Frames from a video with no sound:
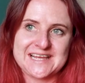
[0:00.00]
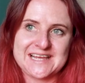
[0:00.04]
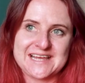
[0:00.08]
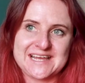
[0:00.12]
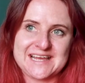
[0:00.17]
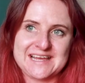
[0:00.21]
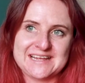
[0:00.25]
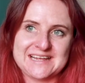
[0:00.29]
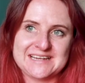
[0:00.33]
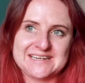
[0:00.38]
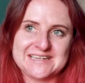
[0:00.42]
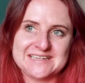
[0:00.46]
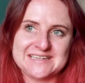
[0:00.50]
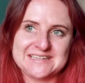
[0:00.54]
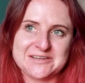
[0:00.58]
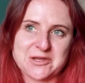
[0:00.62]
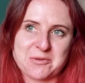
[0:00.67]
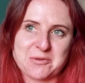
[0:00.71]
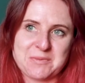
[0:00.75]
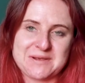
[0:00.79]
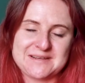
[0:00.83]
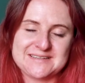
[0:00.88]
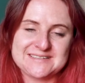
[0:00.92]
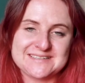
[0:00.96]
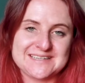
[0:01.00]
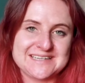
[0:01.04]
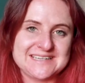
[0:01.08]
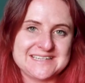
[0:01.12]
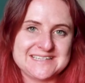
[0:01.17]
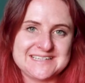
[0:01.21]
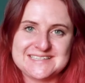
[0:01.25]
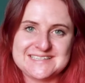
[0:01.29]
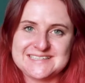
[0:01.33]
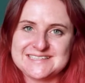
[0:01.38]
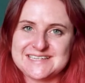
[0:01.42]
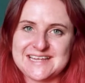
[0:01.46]
And I'm
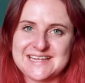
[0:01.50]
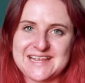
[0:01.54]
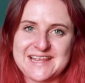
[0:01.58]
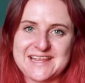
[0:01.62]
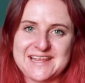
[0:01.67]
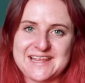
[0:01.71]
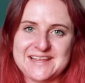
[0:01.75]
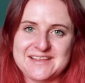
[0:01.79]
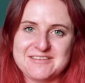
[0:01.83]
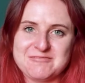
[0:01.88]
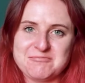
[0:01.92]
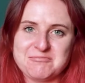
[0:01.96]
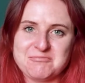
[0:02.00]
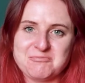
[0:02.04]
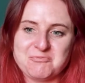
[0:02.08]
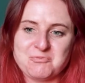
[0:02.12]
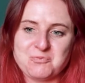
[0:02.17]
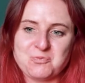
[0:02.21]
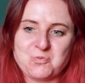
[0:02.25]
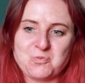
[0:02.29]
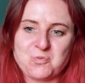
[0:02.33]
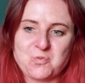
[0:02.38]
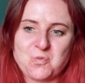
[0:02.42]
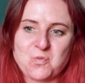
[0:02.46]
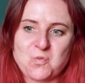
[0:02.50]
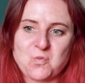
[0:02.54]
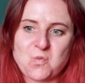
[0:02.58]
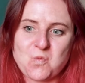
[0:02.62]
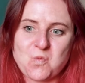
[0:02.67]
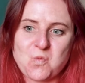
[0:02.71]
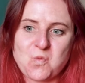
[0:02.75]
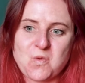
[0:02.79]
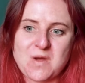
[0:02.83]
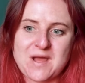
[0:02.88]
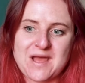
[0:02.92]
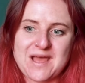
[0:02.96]
excited to see
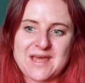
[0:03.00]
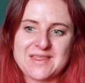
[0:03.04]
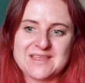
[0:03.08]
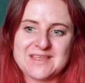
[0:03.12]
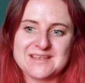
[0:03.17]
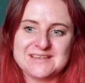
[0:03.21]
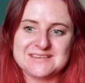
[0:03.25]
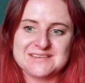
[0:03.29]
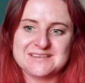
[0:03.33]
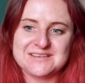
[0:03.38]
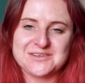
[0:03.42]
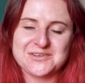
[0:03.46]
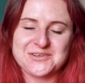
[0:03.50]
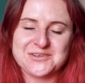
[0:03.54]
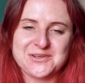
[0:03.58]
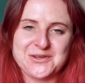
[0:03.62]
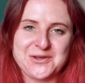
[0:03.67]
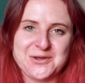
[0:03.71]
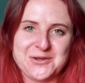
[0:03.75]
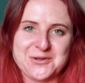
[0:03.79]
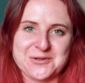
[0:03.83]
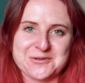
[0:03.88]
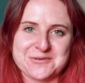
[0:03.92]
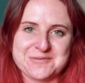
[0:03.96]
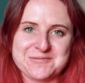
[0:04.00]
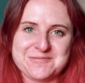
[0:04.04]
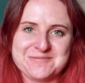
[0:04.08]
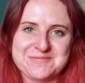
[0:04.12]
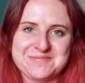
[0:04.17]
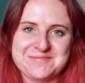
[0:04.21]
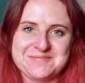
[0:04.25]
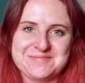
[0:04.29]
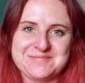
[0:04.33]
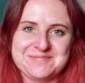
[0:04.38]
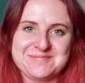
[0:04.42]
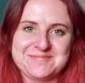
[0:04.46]
where this can go.
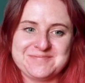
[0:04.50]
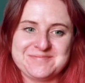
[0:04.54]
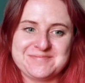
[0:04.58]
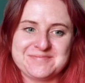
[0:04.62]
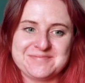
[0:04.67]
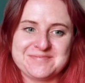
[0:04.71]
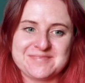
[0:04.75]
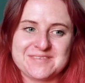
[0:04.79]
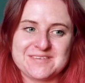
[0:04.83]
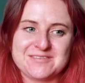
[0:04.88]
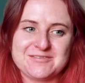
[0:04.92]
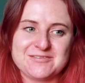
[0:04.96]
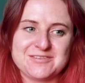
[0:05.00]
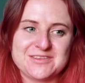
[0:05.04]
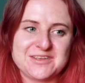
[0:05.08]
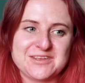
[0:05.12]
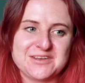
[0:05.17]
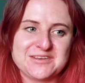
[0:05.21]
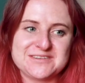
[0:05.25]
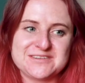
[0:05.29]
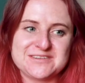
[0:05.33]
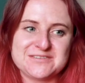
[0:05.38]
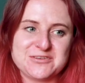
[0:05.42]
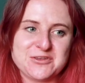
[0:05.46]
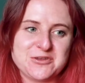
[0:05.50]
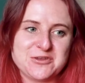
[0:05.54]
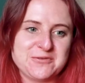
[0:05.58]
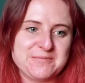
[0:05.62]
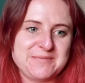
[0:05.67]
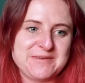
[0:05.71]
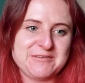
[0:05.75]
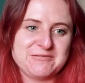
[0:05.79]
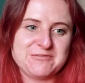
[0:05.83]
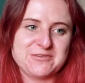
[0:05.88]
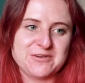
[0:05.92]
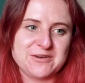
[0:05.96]
For those of you
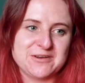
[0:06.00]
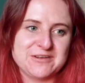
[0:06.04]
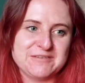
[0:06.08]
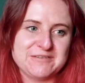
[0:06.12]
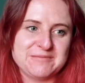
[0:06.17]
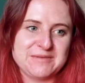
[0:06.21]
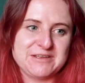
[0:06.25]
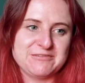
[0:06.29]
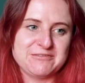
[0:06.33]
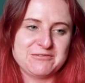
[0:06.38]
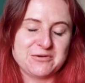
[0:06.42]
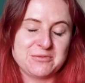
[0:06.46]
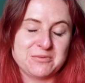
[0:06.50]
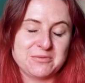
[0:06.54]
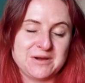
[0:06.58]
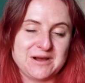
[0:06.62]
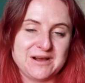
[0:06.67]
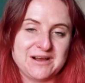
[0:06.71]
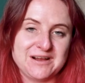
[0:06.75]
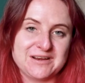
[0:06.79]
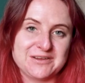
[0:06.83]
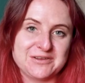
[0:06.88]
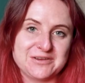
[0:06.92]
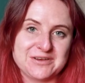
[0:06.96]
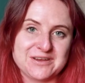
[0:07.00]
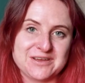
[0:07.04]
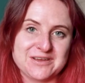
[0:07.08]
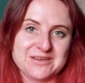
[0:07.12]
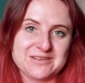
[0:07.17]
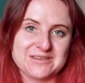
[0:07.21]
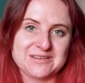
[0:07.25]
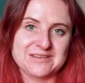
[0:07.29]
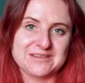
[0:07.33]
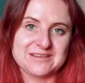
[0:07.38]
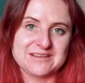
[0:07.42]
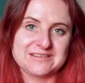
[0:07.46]
who've been following me for a while, you
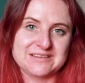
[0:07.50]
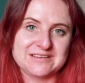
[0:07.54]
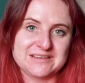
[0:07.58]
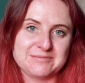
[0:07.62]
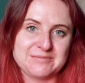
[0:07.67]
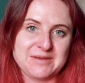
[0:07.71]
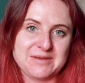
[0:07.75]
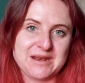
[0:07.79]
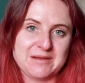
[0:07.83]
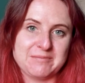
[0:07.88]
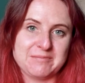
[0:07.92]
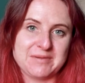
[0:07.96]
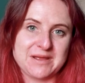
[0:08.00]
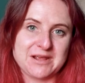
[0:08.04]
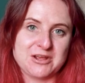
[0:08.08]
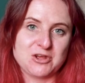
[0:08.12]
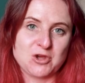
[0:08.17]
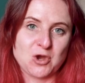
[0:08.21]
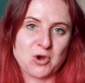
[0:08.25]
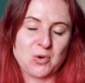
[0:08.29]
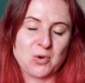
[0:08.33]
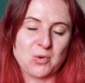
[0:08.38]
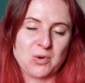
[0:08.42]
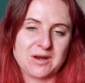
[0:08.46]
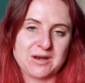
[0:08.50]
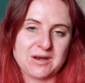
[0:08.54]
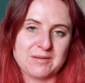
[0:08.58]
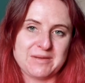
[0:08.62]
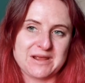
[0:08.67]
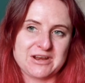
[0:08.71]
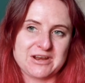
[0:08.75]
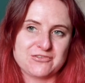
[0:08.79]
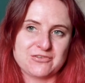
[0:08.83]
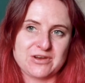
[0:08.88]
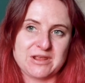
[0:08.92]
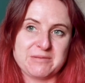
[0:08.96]
know that this has been a big goal and a
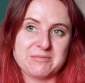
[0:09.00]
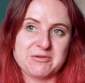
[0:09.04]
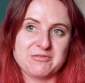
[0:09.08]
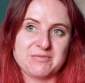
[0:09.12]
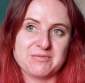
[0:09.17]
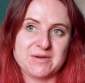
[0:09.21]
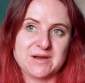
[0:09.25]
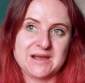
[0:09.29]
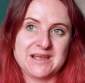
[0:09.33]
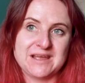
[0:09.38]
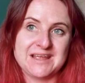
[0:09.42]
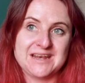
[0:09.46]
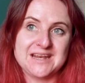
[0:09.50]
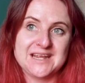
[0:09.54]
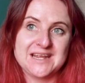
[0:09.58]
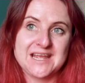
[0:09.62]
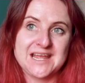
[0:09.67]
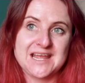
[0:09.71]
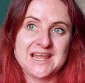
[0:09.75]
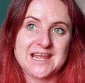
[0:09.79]
big dream of mine.